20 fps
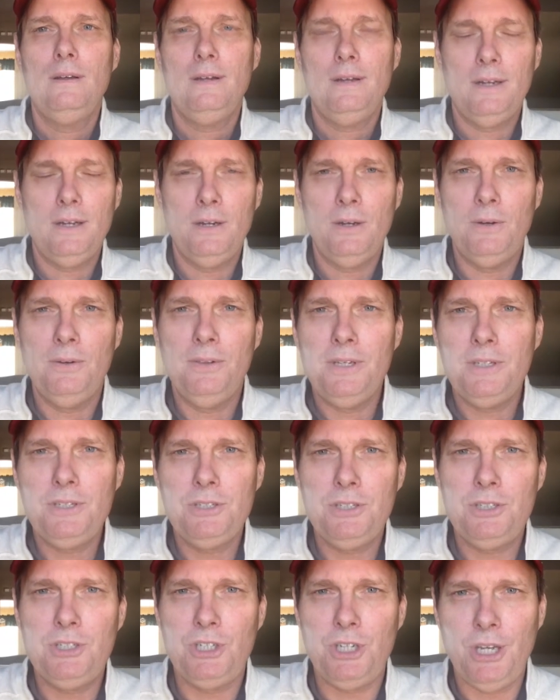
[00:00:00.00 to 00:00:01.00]
Hello, this
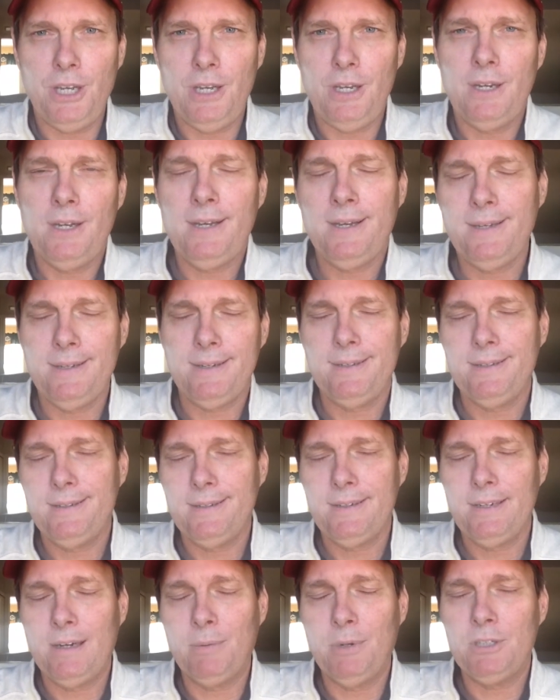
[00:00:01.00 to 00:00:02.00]
is Gene.
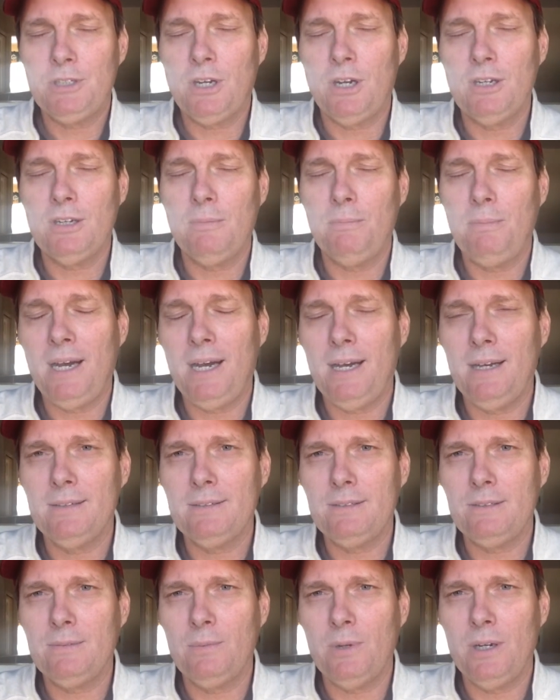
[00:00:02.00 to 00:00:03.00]
I want to talk
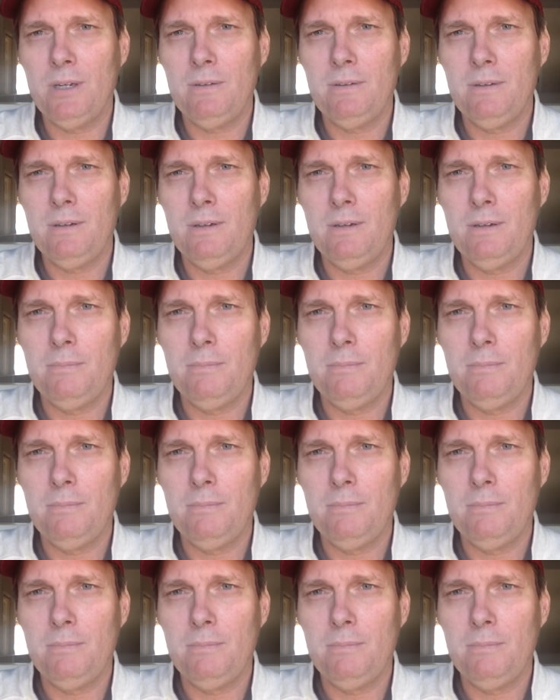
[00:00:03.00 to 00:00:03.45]
about what